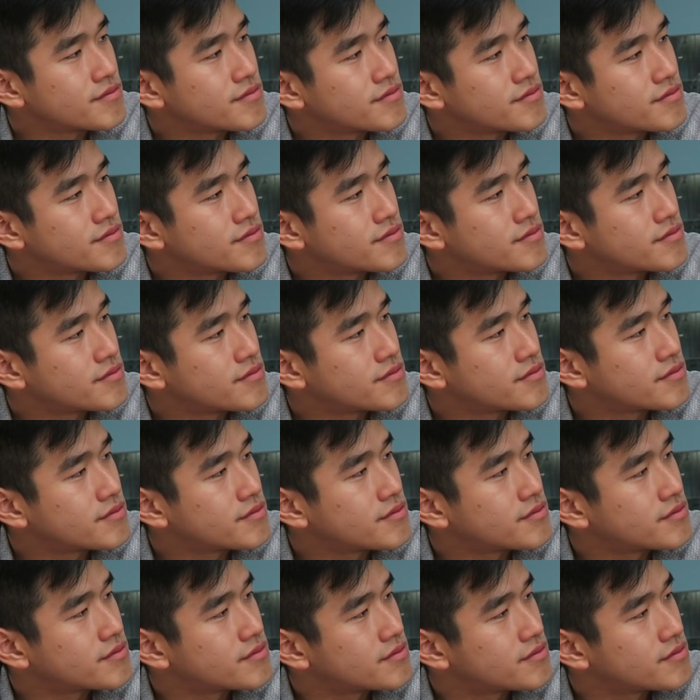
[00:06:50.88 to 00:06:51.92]

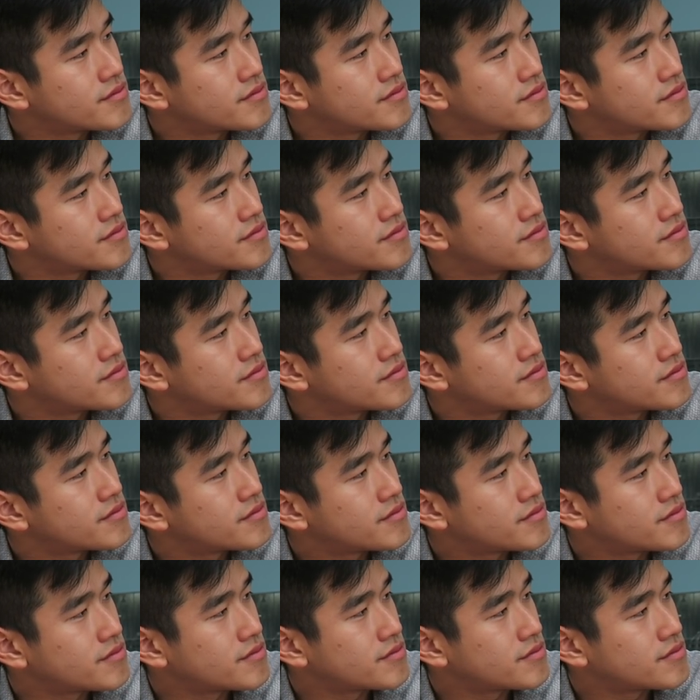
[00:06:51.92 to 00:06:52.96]

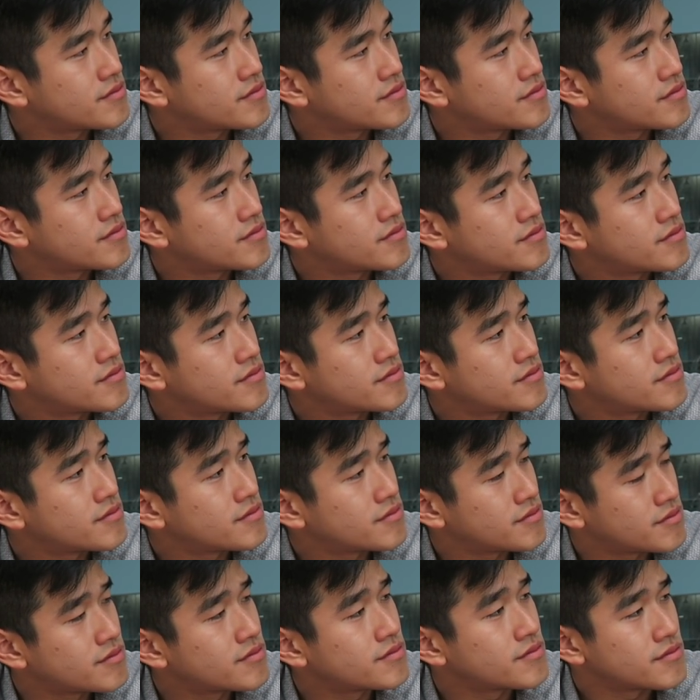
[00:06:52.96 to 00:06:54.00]

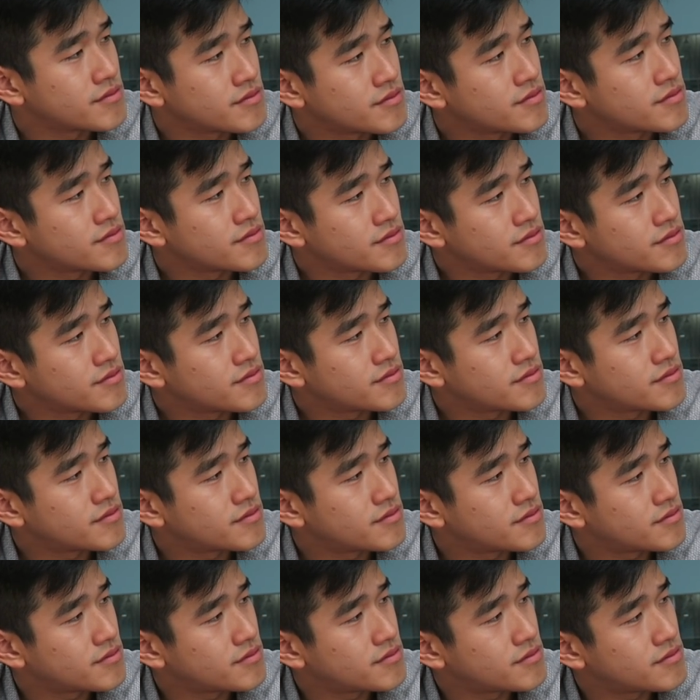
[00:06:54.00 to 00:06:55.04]

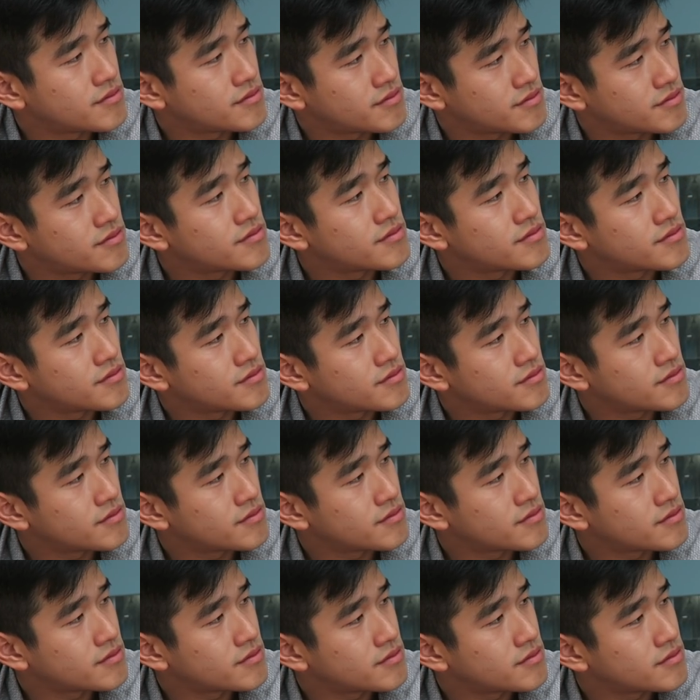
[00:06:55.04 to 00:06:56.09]

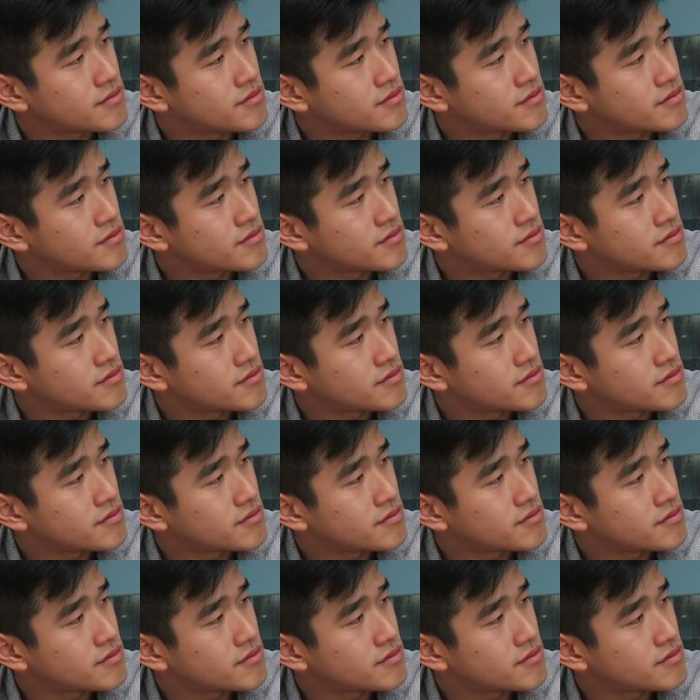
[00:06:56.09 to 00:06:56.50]
The person shown says nothing.